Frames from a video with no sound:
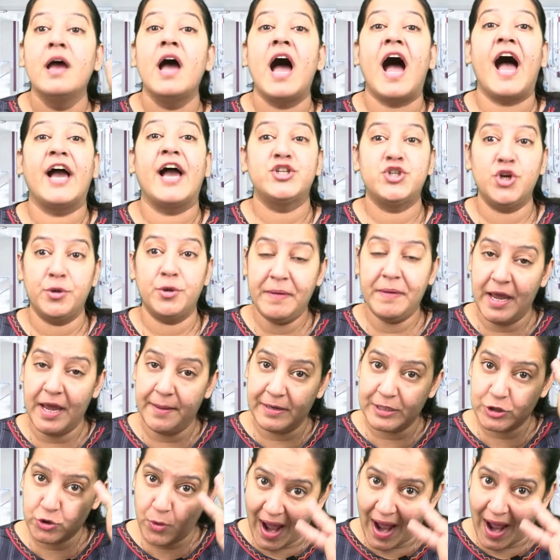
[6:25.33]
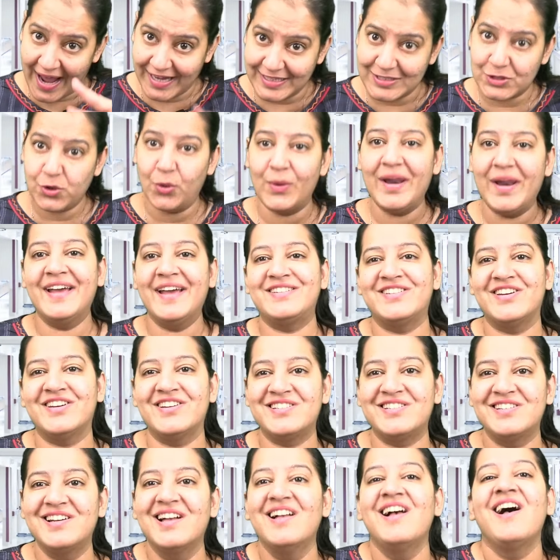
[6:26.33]
I should be able to isolate
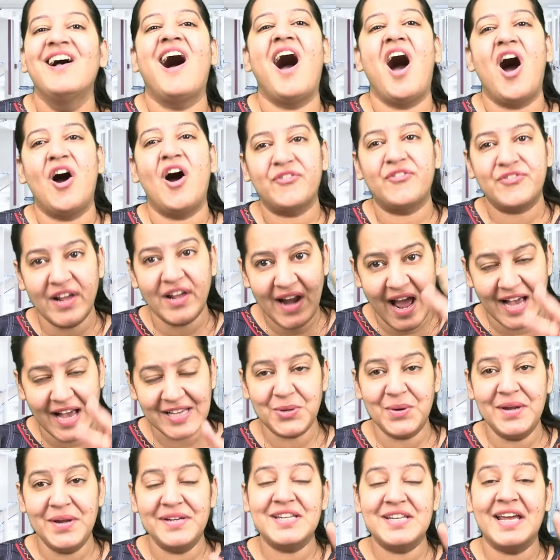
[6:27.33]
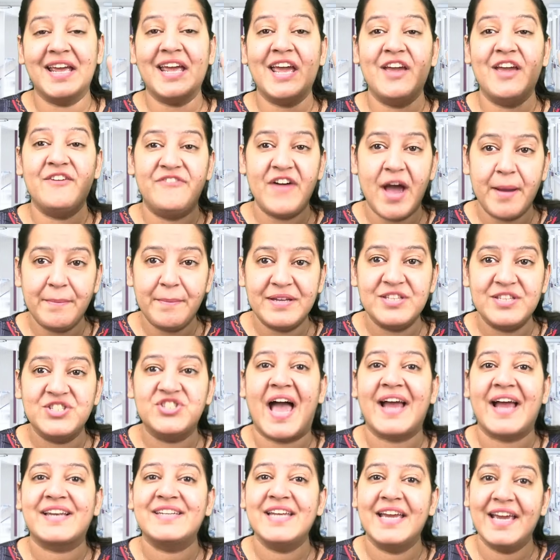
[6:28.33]
it. After isolating, if I am
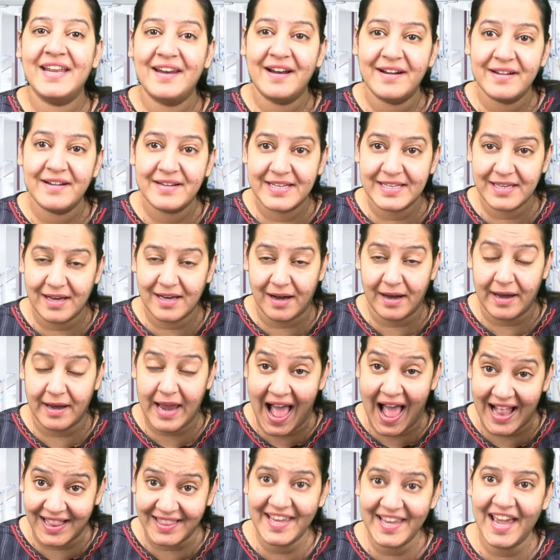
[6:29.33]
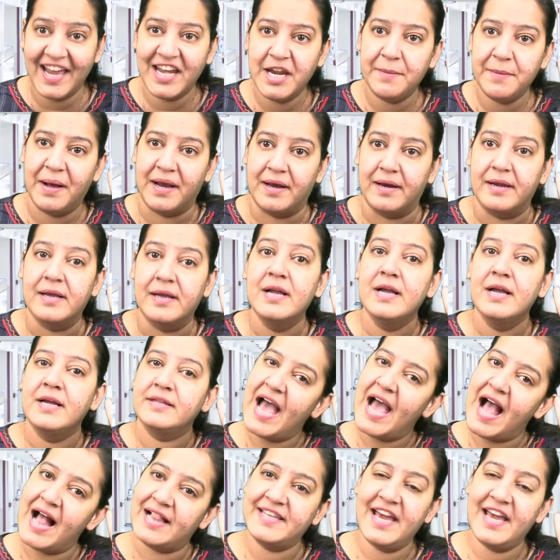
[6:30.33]
injecting in a healthy animal,
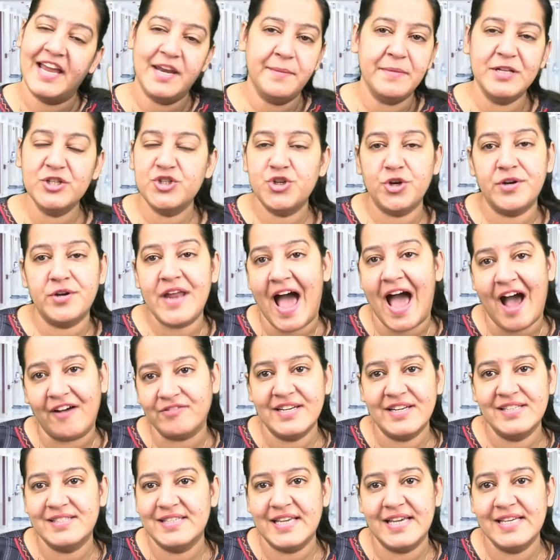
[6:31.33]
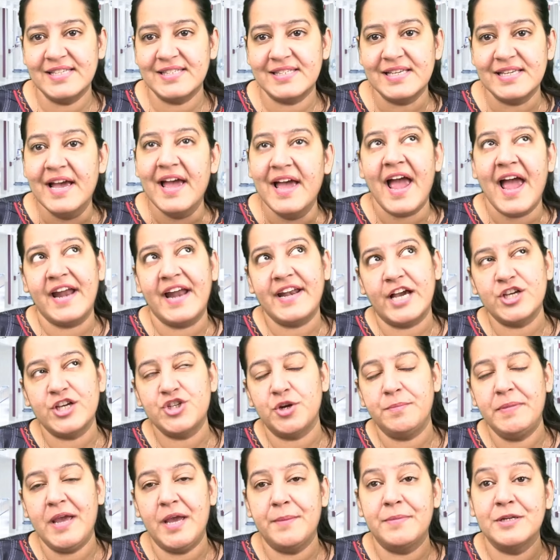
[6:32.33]
the healthy animal should have the disease and I
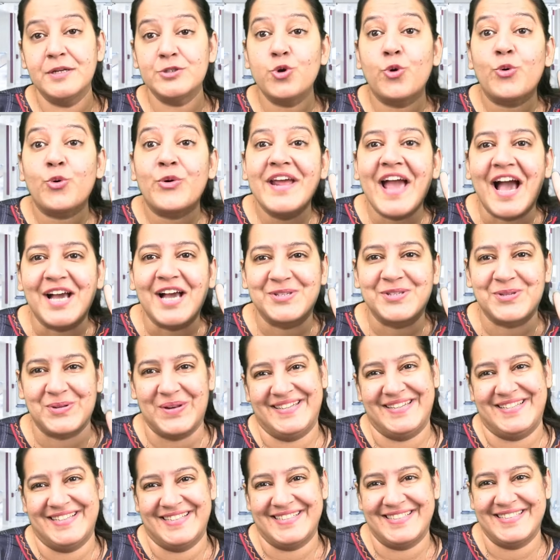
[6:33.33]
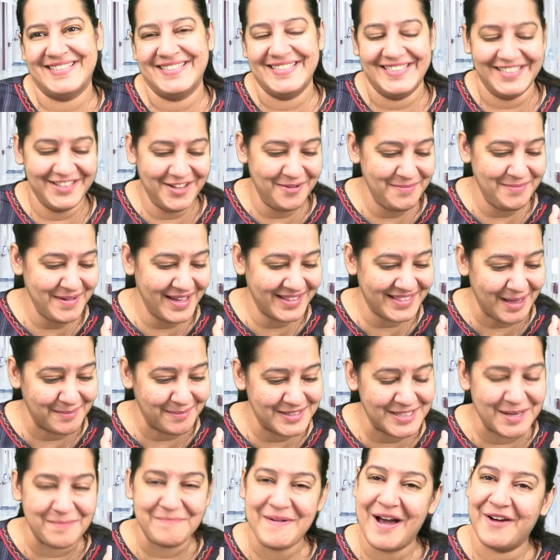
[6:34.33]
should be able to re-isolate it. Give me a
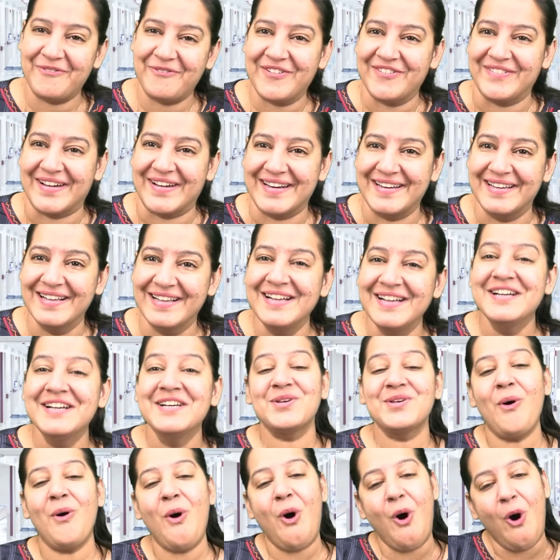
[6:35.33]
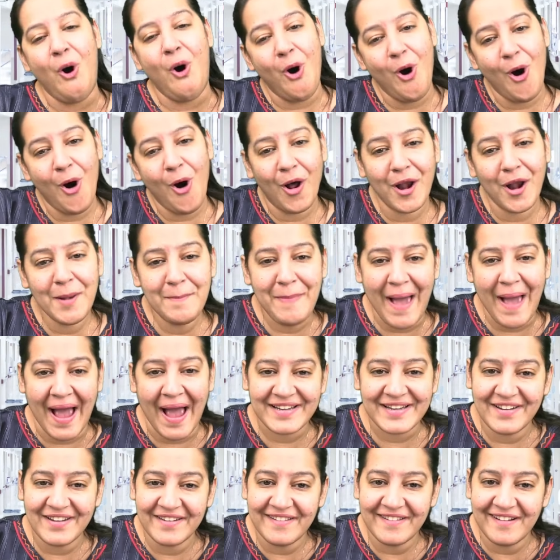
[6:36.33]
thumbs up, everyone. So all
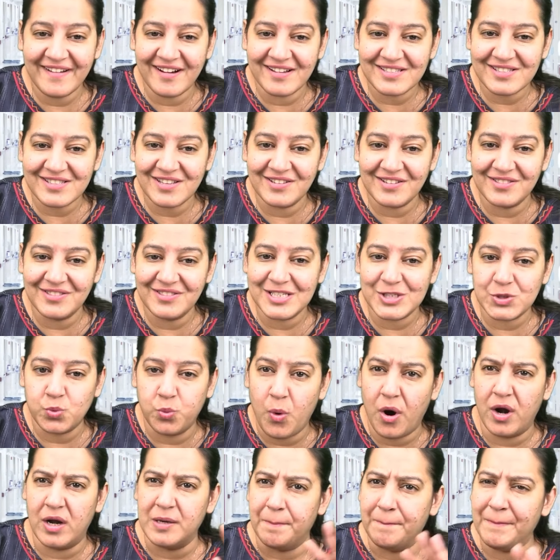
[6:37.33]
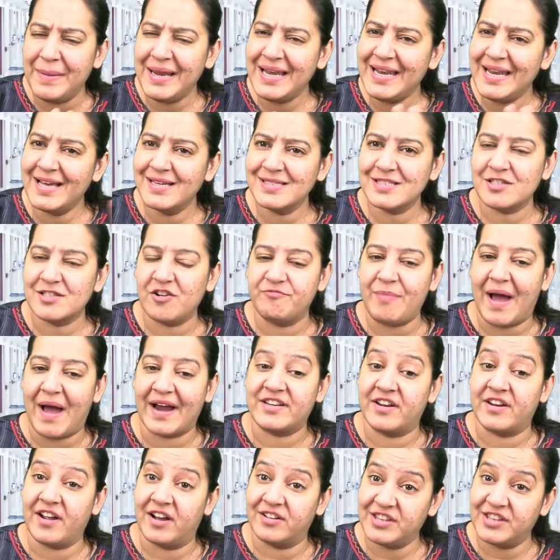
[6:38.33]
bacteria in this world, millions of
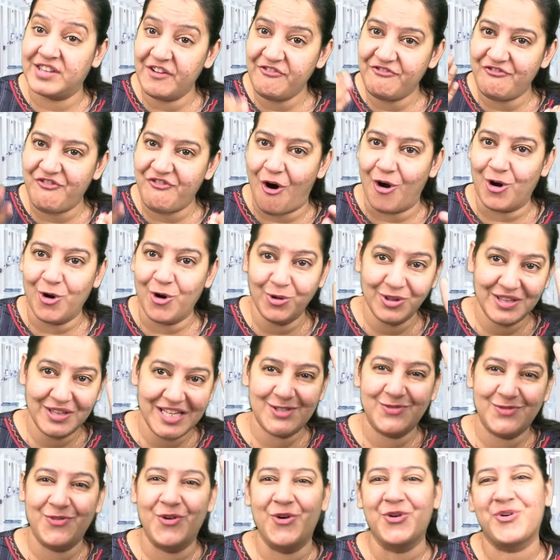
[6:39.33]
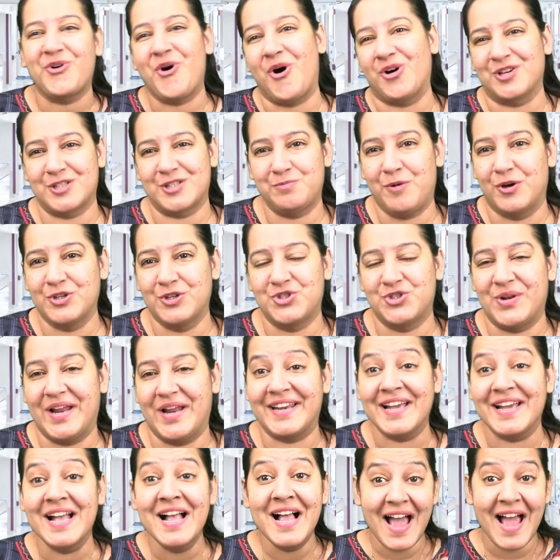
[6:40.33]
bacteria, they follow these four Cox
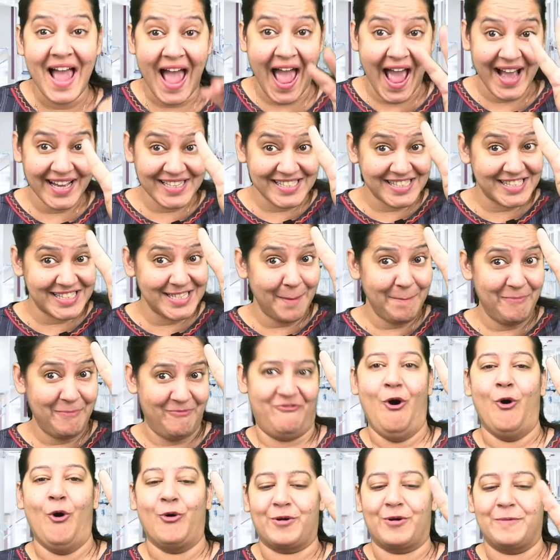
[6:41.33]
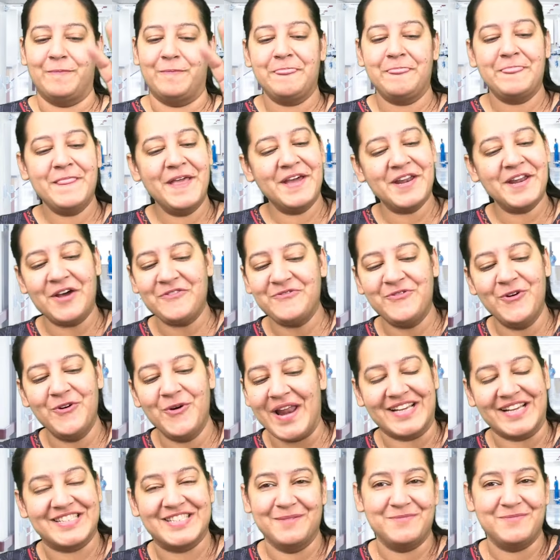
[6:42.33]
postulate, except four. There are four
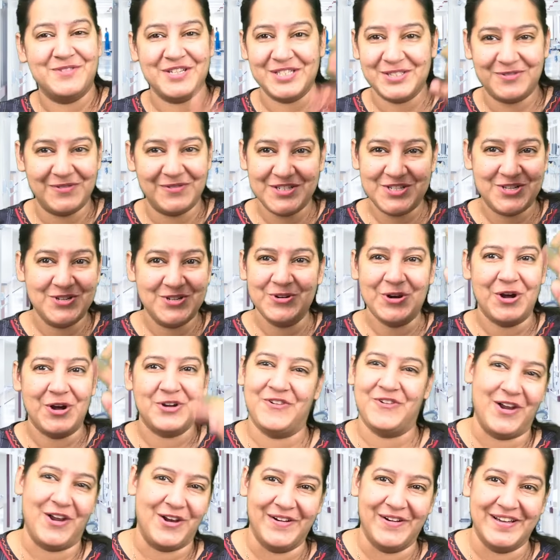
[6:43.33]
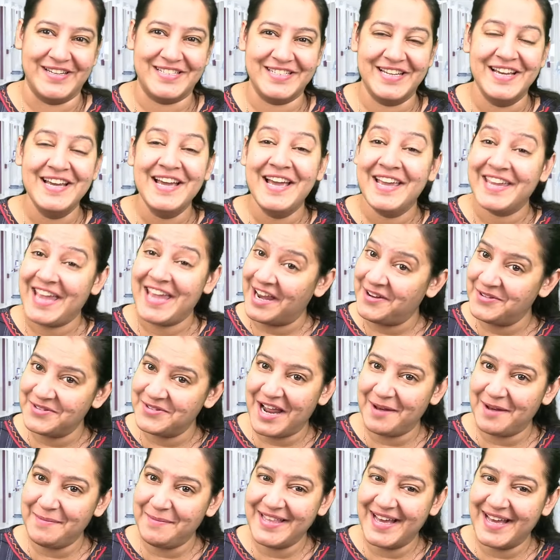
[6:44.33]
exceptions which do not follow it. Can you
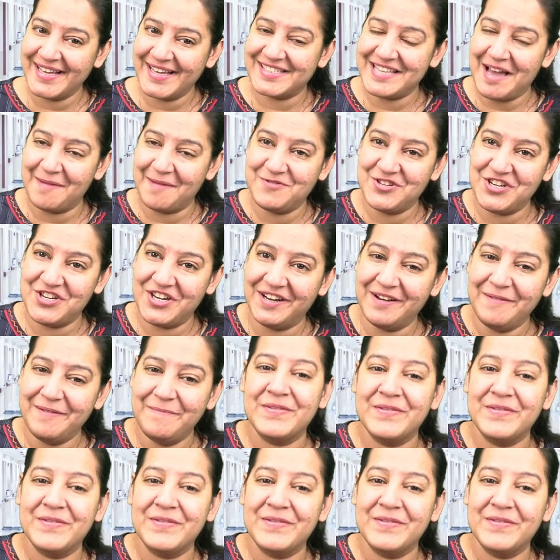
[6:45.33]
tell me the exception?